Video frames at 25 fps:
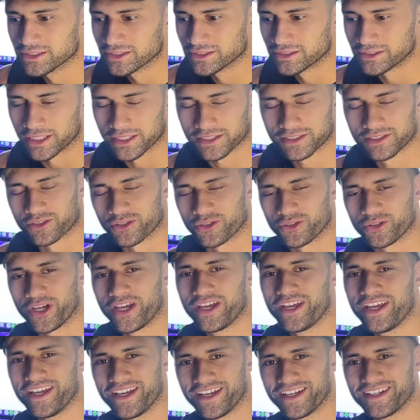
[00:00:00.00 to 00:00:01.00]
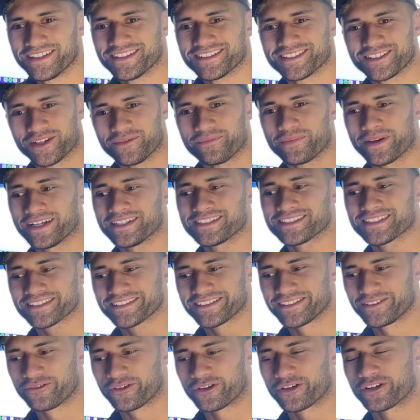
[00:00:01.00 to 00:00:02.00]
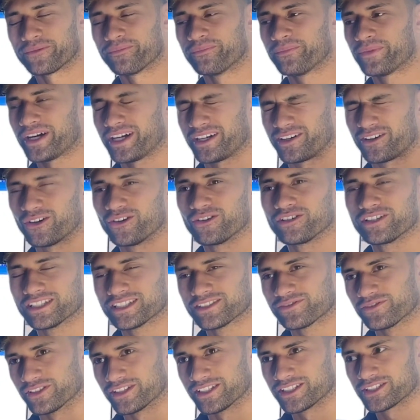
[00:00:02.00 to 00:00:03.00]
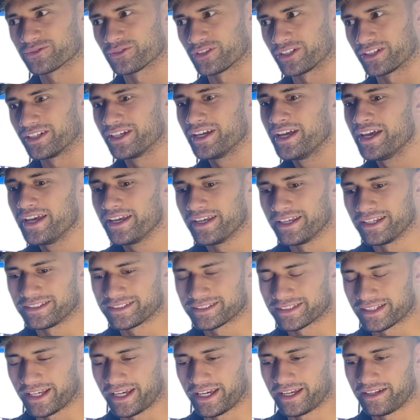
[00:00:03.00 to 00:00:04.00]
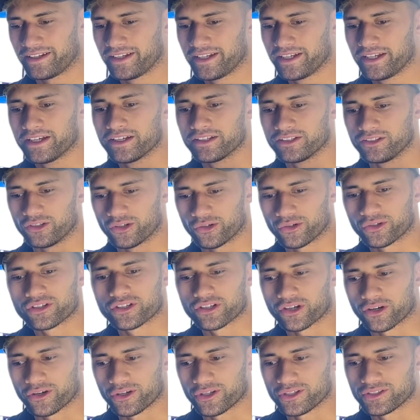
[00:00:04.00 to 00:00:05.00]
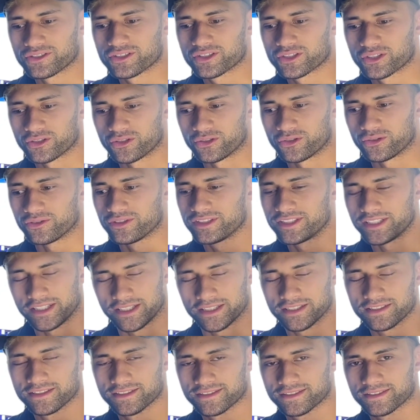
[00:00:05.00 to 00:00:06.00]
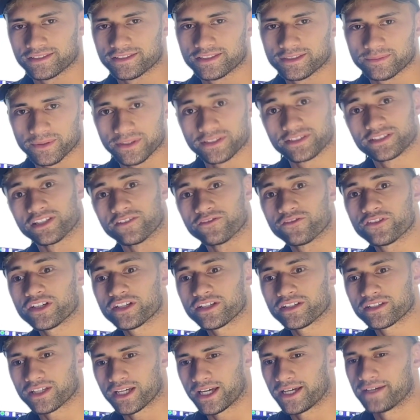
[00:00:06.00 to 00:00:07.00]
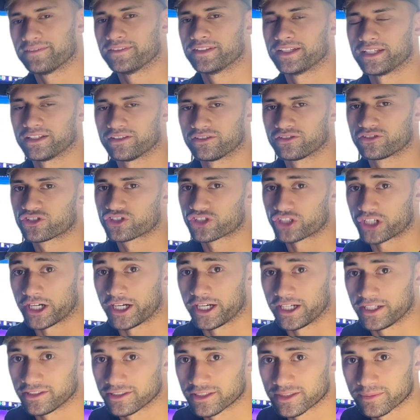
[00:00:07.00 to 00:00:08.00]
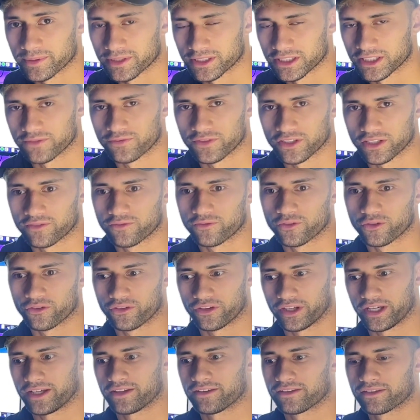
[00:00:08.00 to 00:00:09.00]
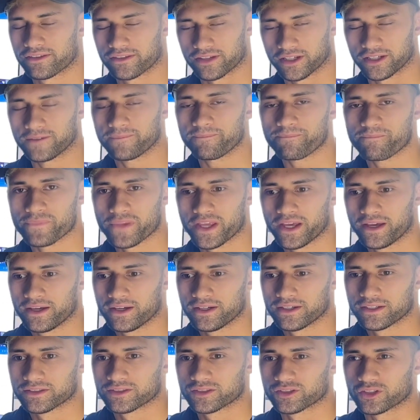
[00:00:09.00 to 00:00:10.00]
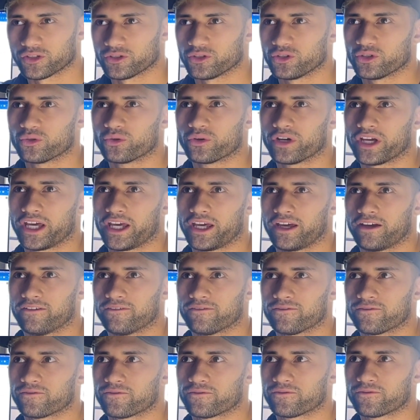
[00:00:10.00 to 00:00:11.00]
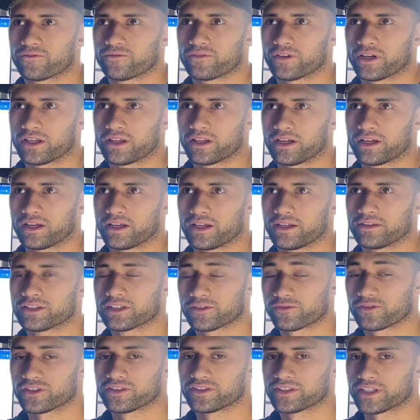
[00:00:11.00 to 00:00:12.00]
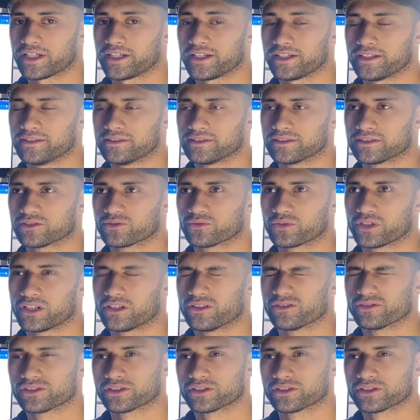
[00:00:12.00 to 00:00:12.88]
Yeah, so basically what my goal is for this one is that you're going to test specific and then train specific for that thing. So you'll have different days as well.